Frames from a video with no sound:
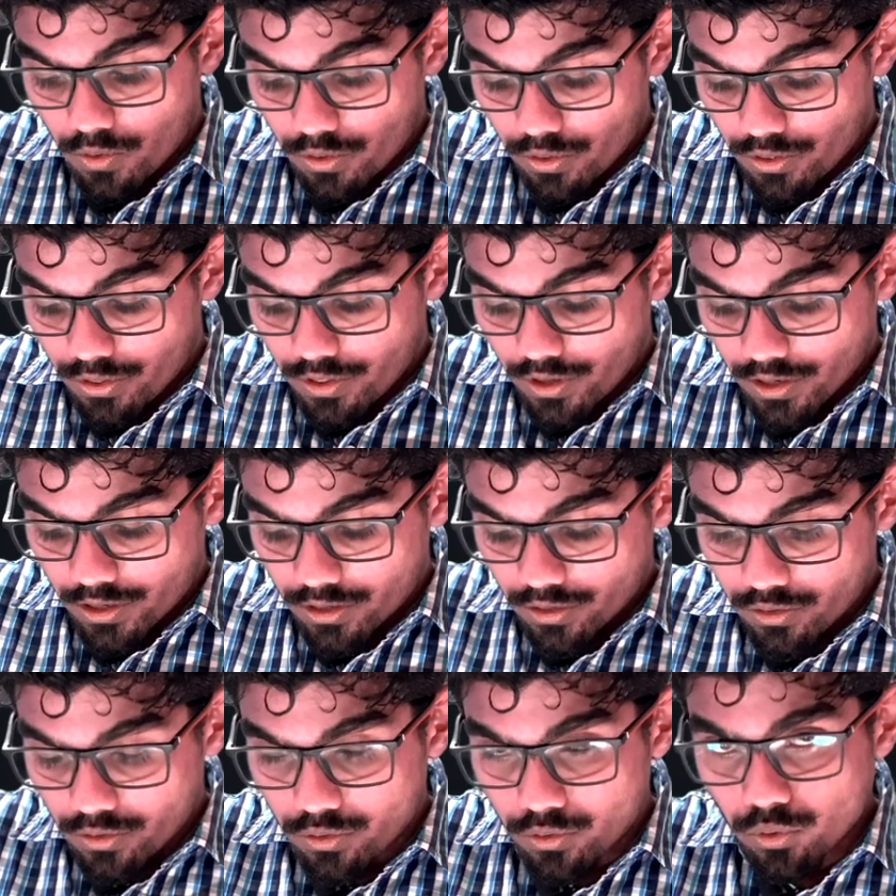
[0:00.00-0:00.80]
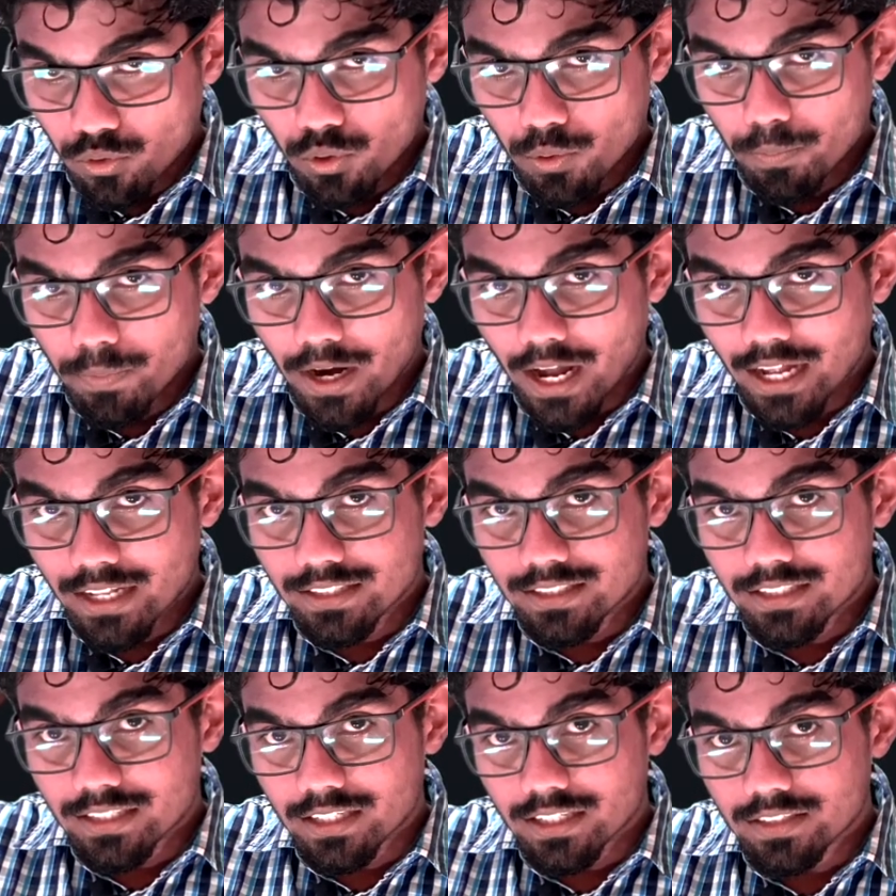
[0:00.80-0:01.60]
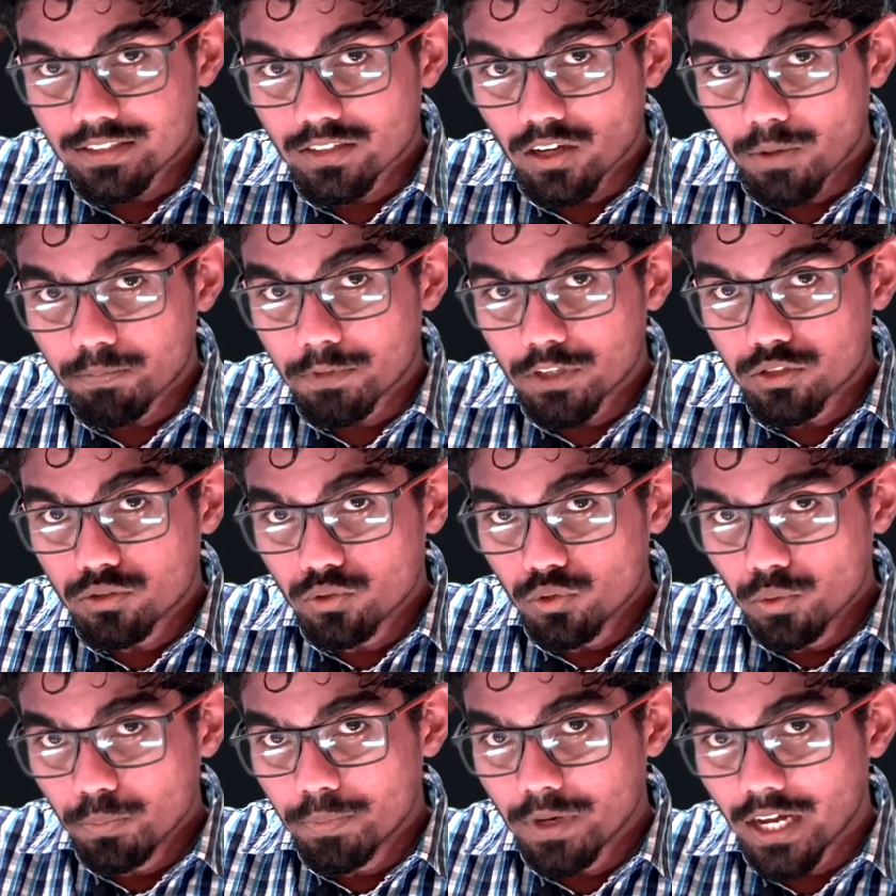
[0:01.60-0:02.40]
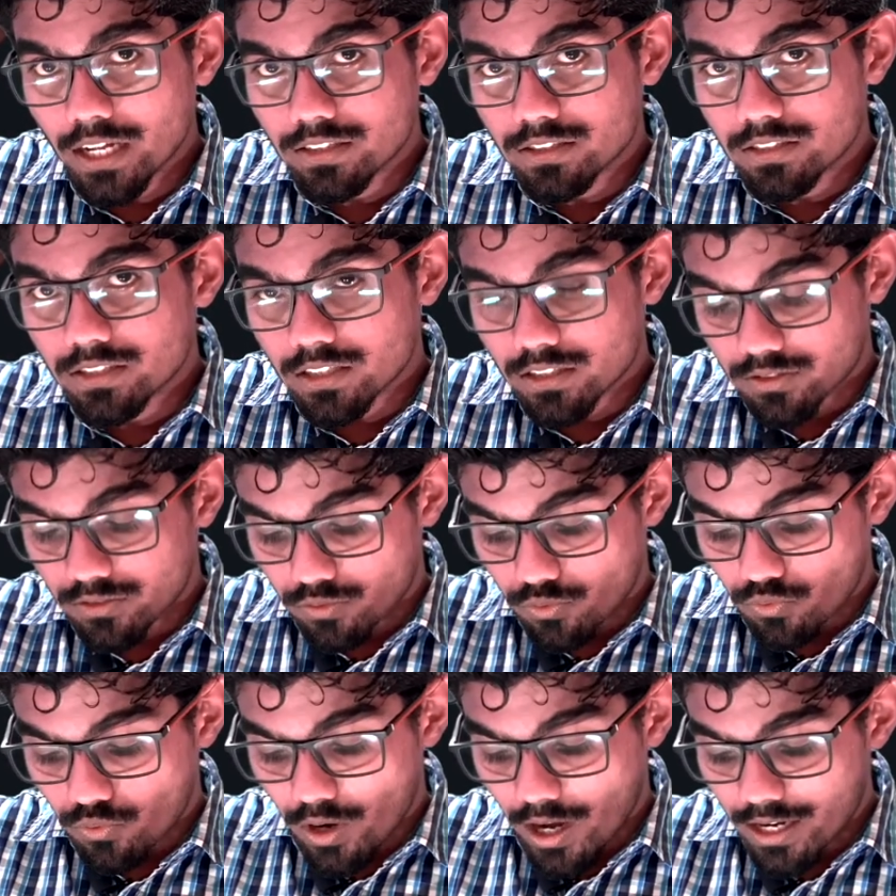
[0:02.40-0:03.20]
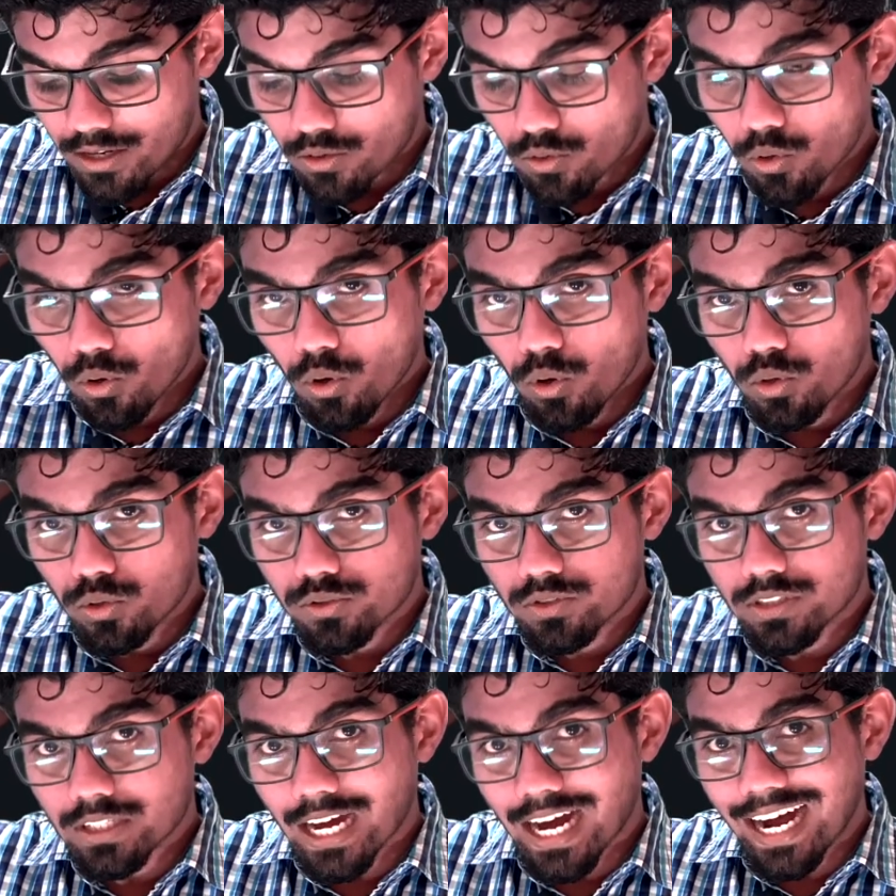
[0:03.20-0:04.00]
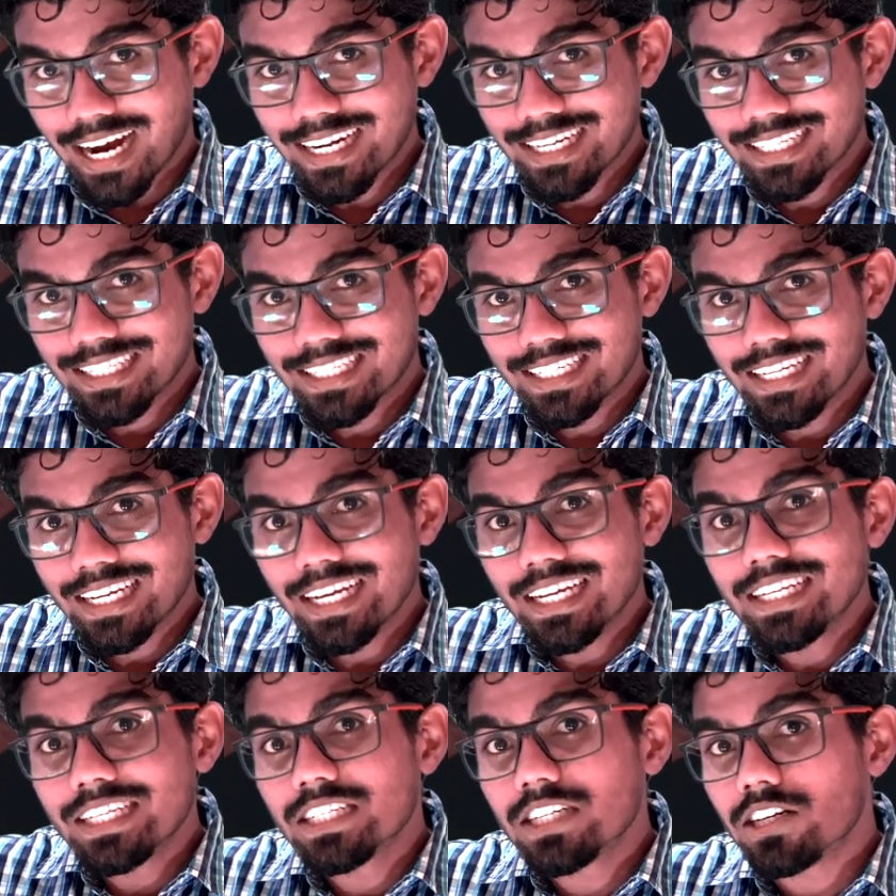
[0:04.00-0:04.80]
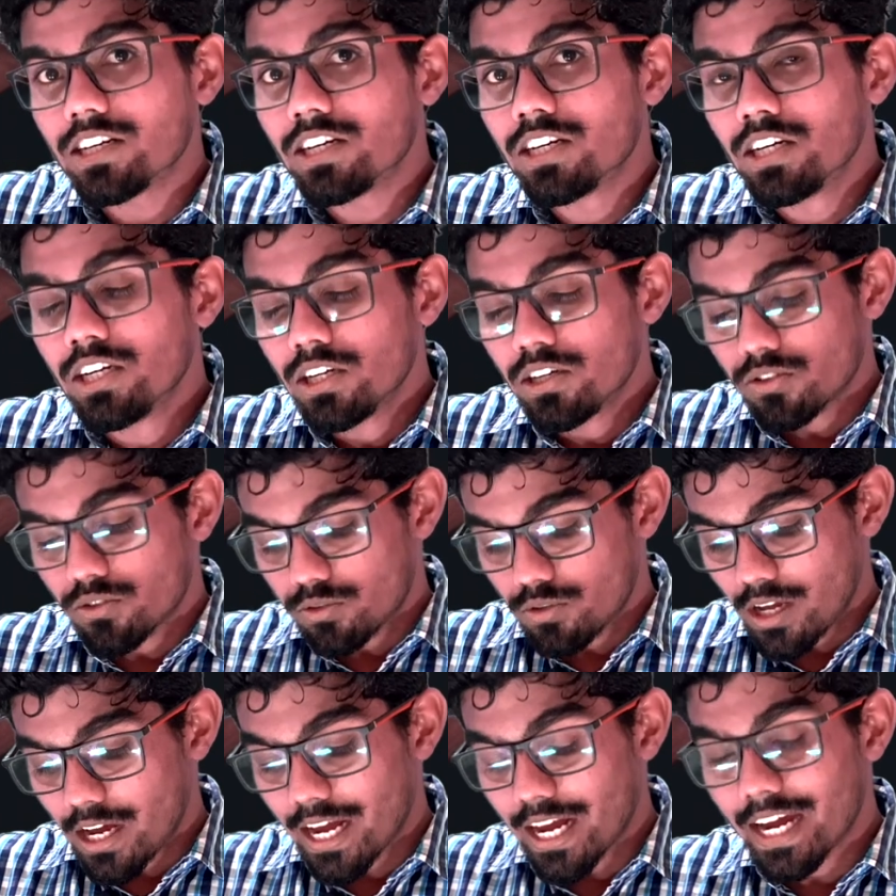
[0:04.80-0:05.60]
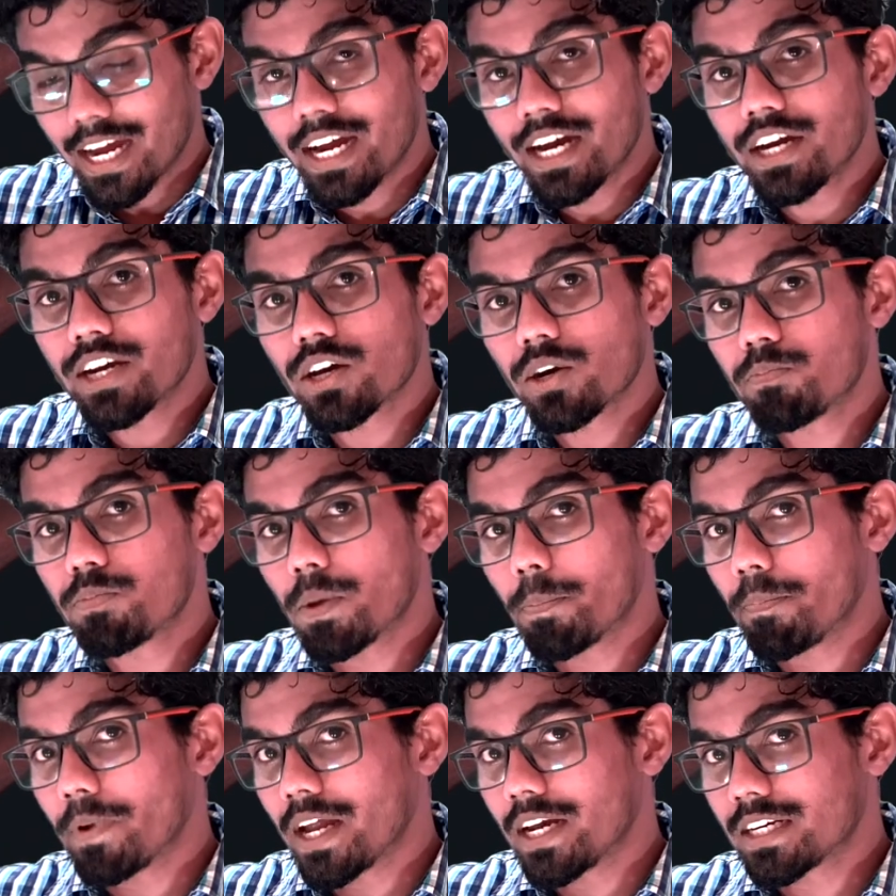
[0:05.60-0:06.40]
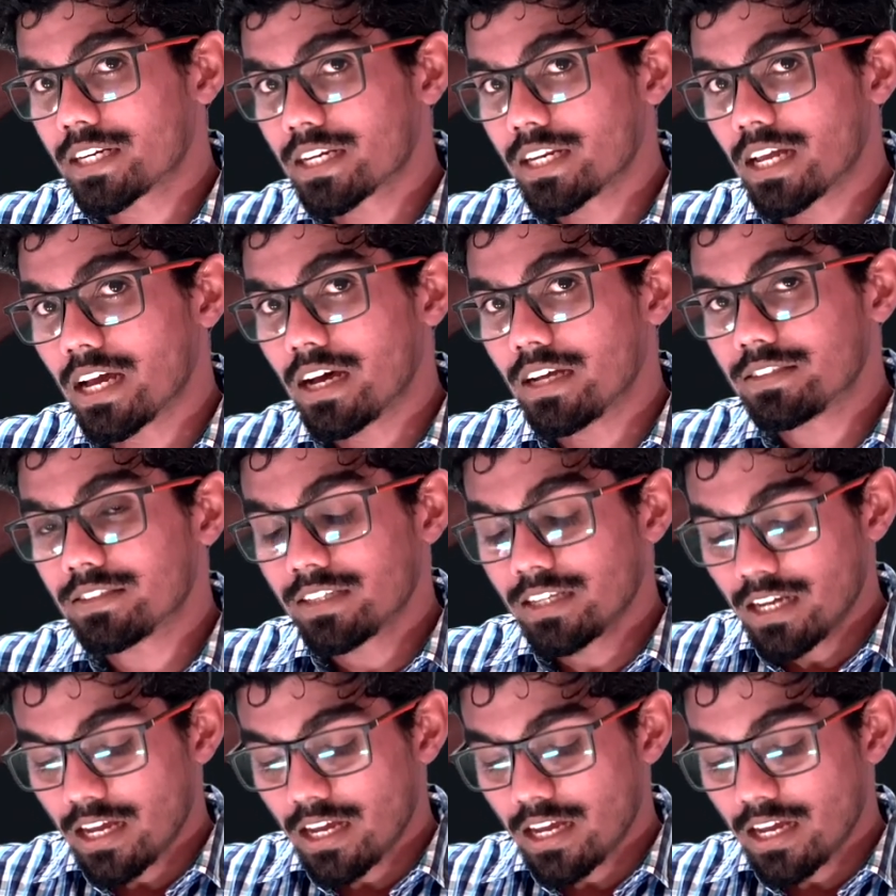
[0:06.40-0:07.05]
The two branches, one goes anterior to the head of the pancreas